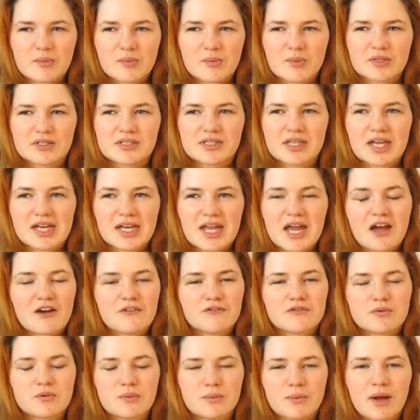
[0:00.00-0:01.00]
But then I
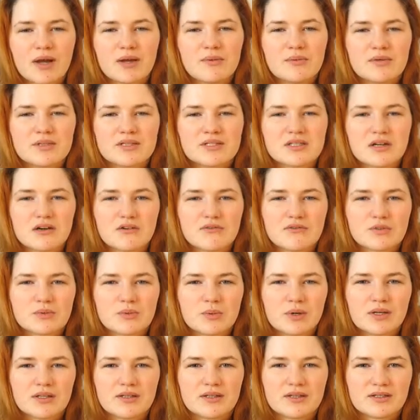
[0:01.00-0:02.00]
have to remind myself as
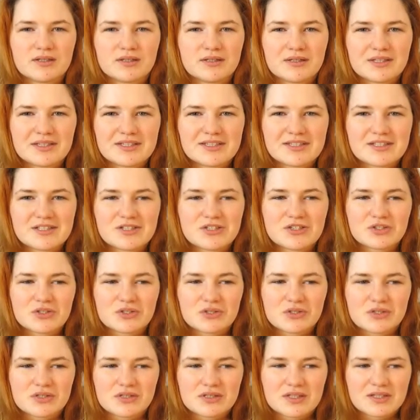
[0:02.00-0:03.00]
well that this is
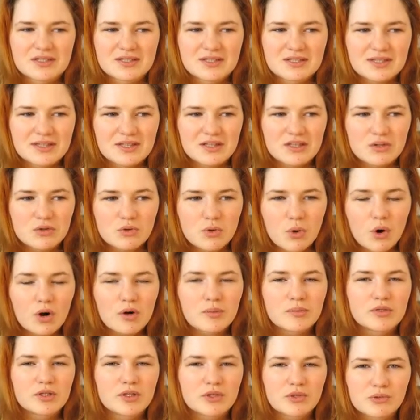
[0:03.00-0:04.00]
the
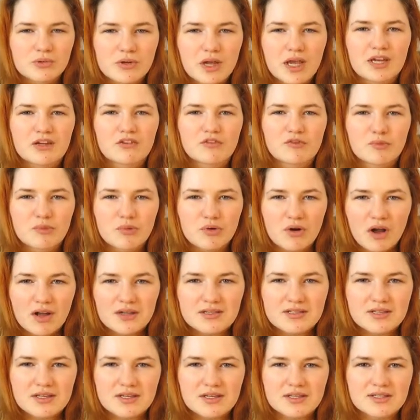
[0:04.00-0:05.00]
normal creative
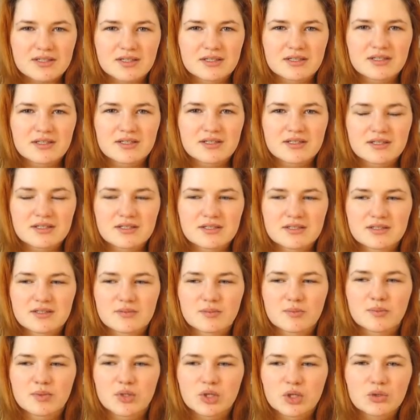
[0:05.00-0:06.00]
process, and this is
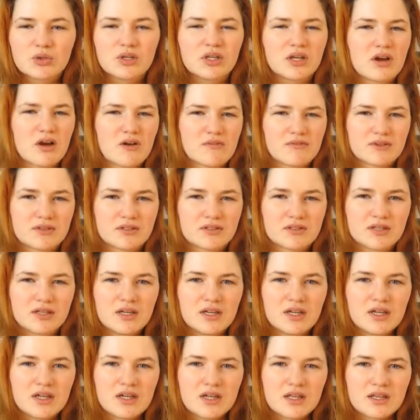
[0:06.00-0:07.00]
the beauty of it.
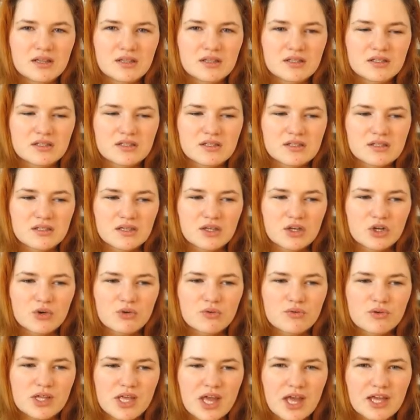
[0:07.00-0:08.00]
The
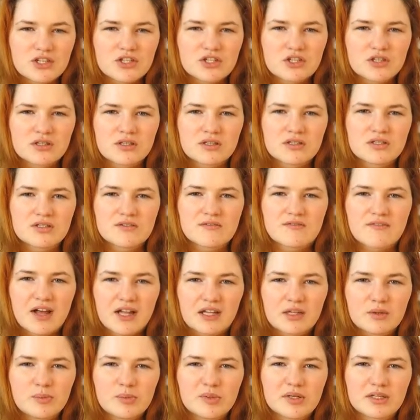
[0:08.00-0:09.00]
creation, the
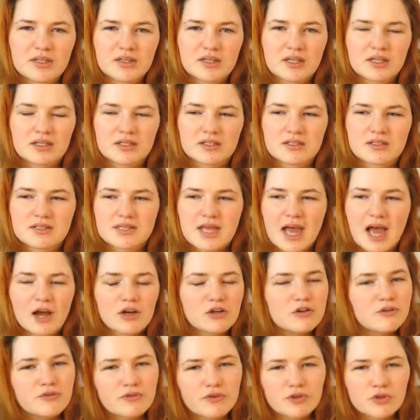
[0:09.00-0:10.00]
developing, that it's
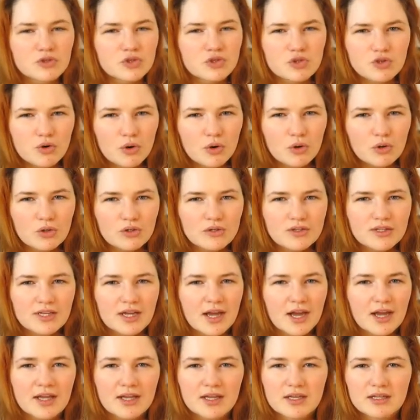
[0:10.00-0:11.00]
out of control,
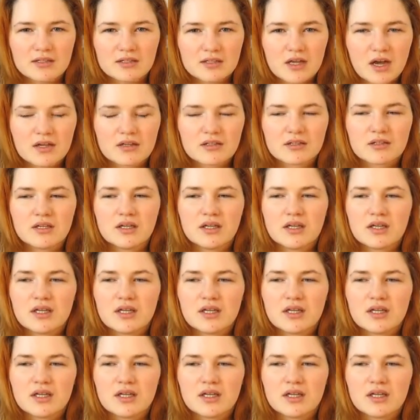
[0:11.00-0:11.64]
that I cannot